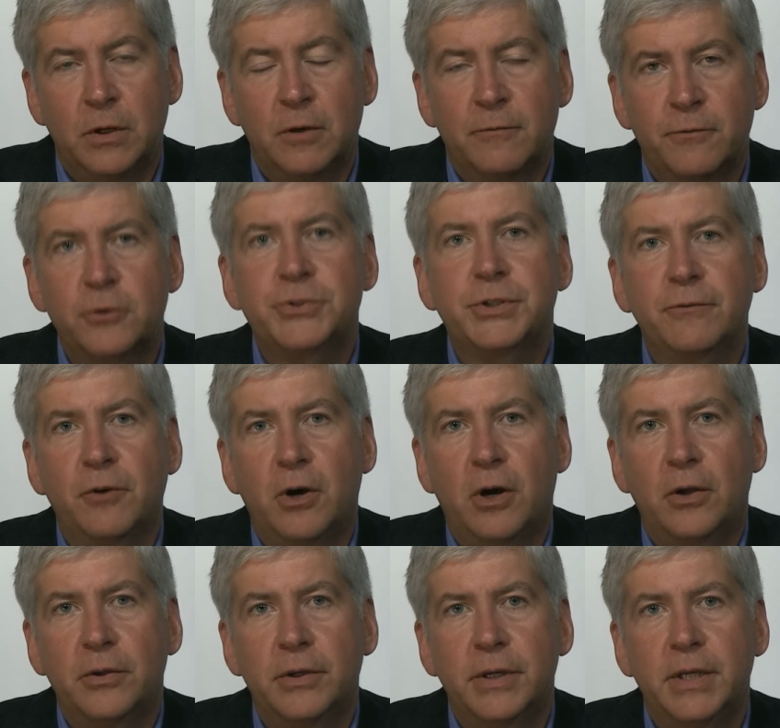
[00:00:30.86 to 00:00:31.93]
First of
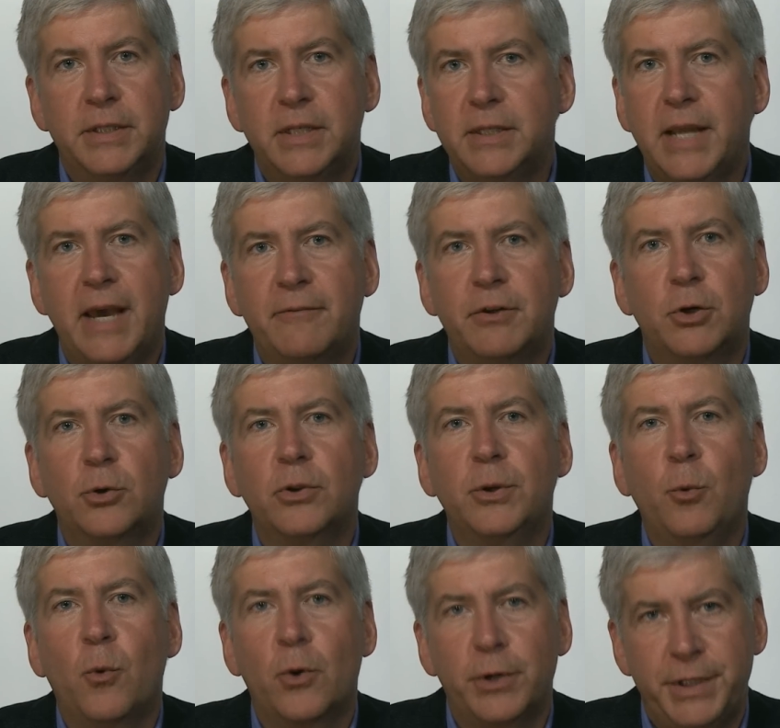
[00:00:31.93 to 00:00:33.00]
all, it didn't have an early
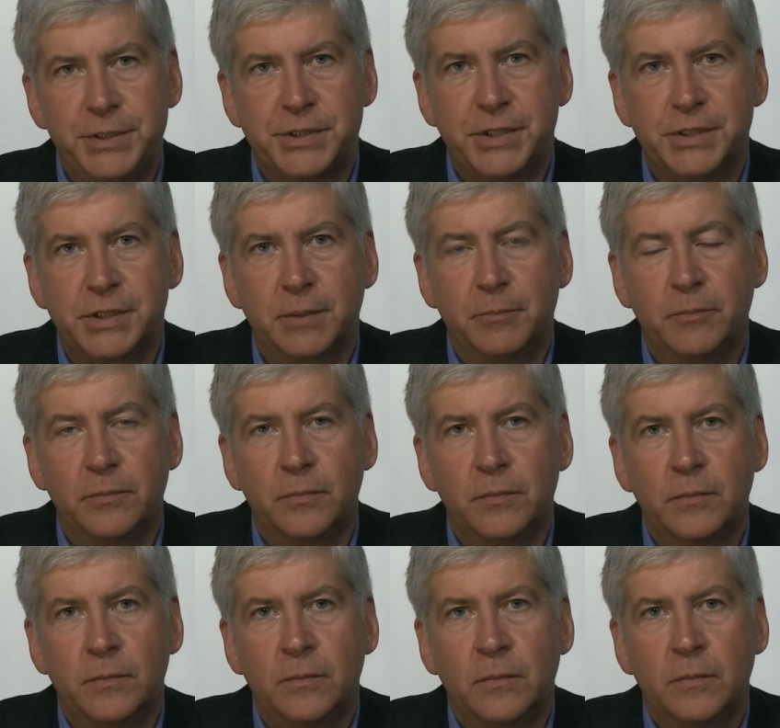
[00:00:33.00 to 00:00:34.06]
warning system.
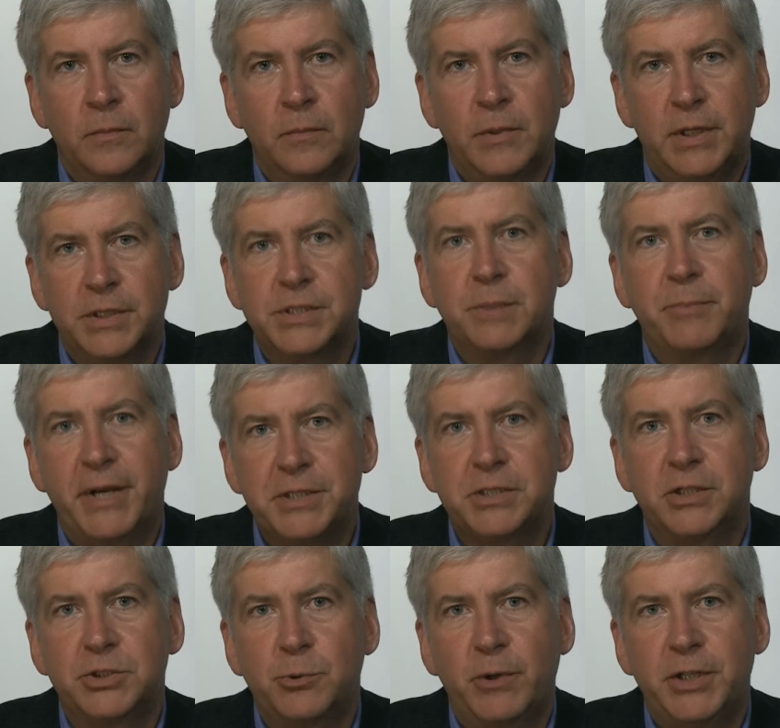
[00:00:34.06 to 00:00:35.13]
Because the best
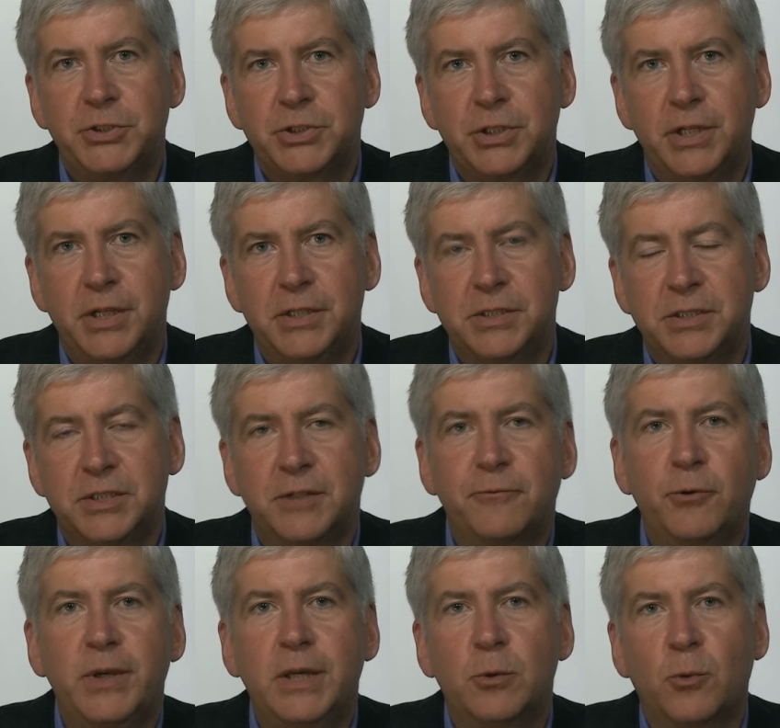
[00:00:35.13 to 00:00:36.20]
situation is if
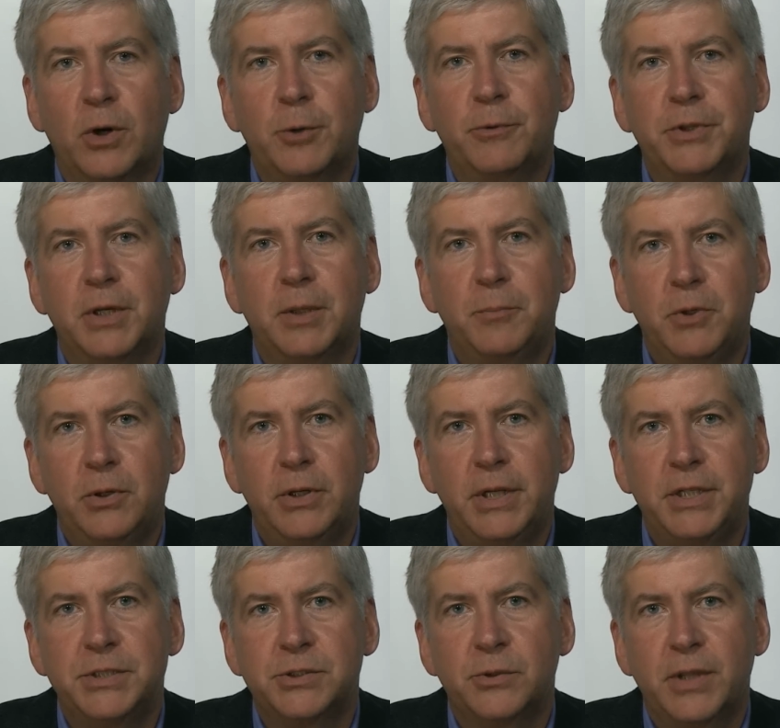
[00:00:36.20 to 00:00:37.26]
we can work with the
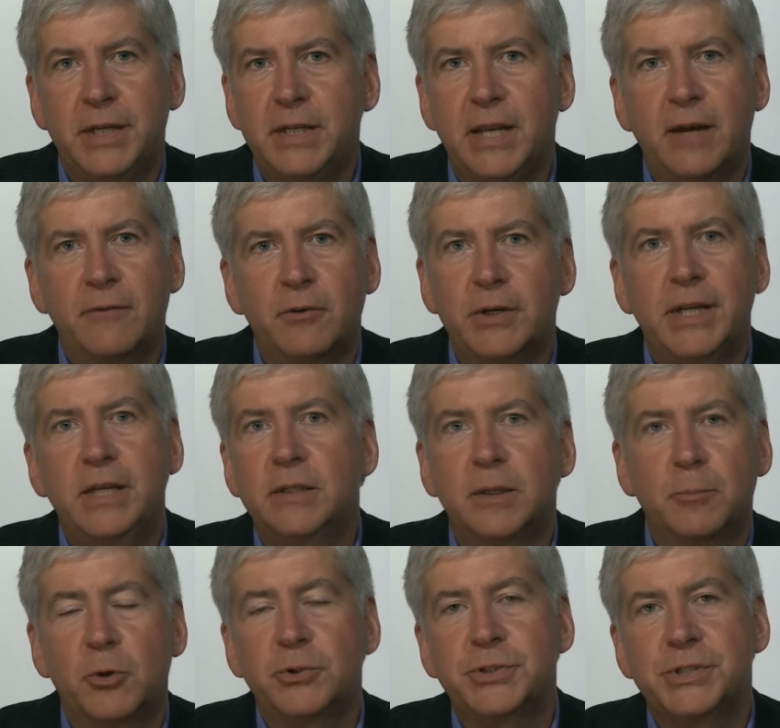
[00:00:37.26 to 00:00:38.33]
community so they never need an
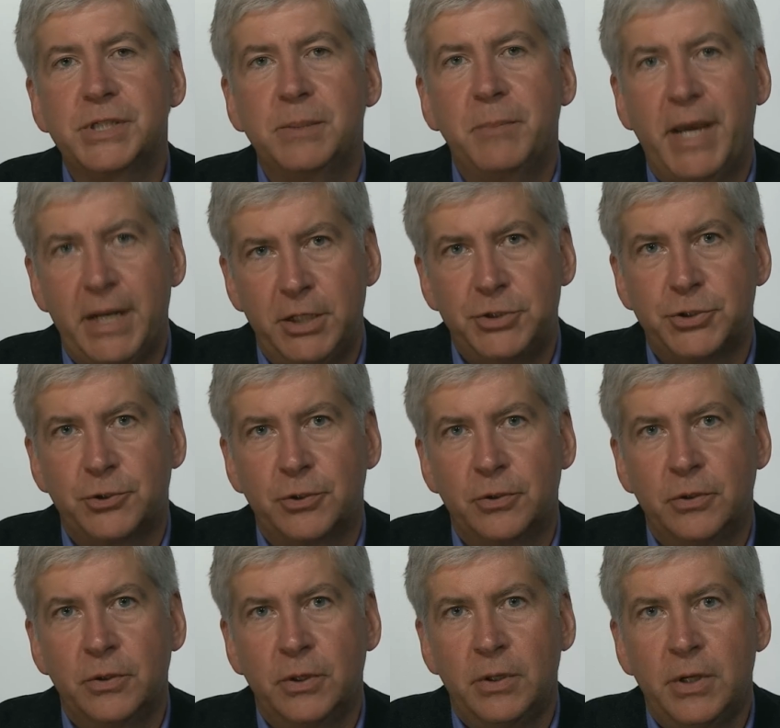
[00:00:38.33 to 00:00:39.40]
emergency manager.
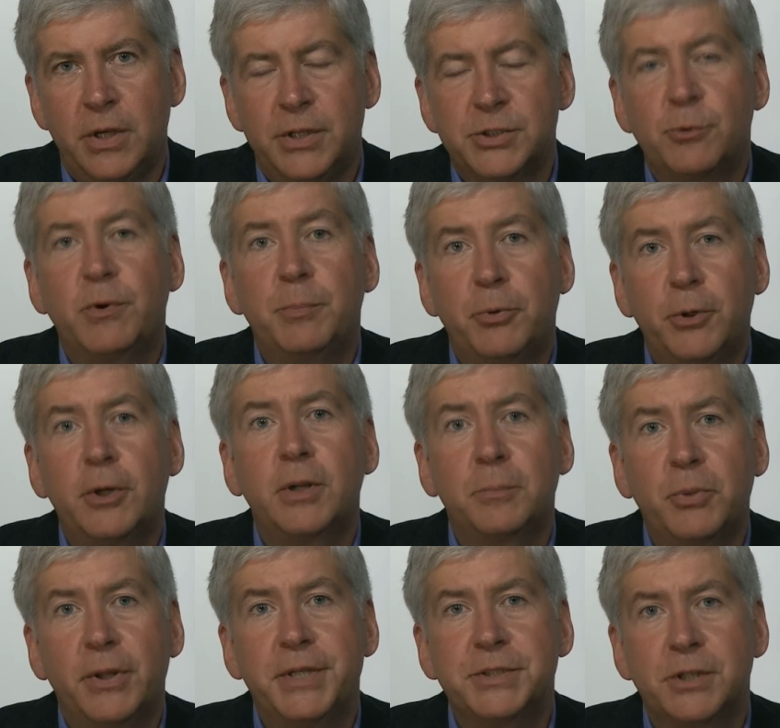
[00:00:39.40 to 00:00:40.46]
So we put in
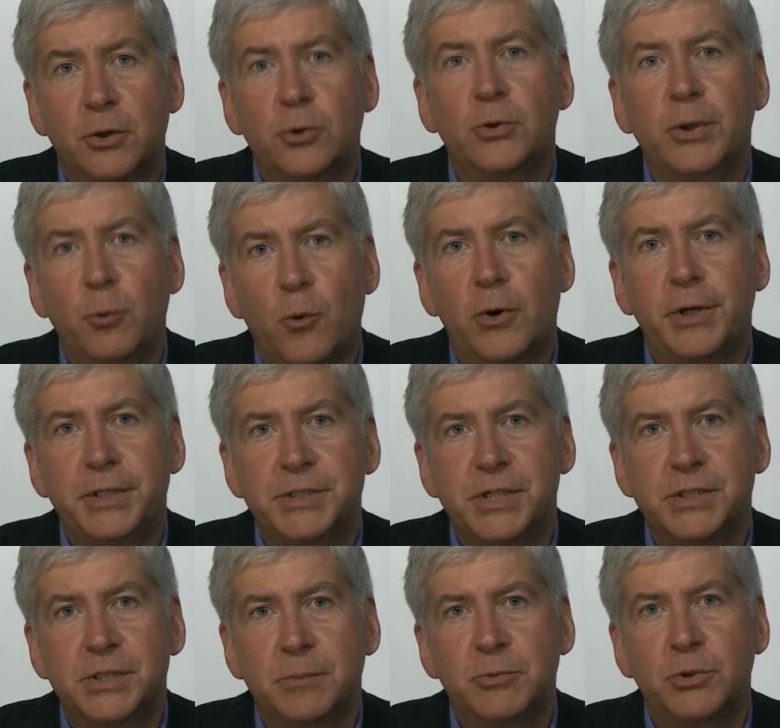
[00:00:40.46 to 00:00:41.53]
place an early warning
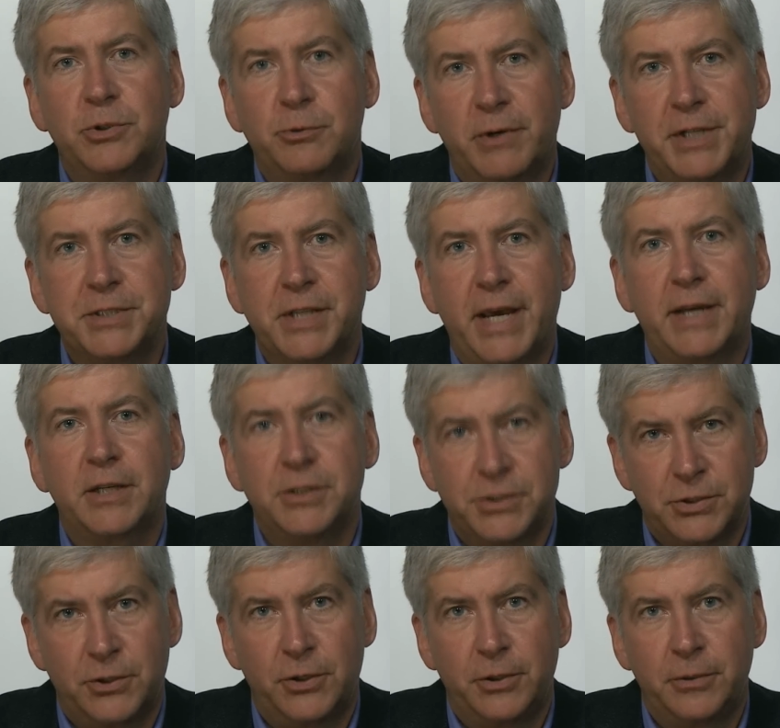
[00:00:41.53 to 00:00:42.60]
system to address that
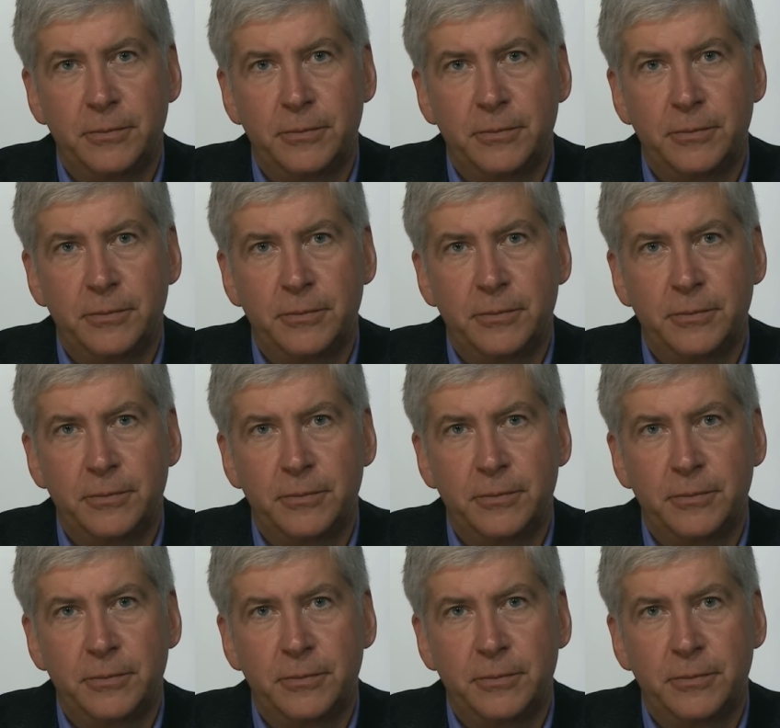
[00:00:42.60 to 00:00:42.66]
concern.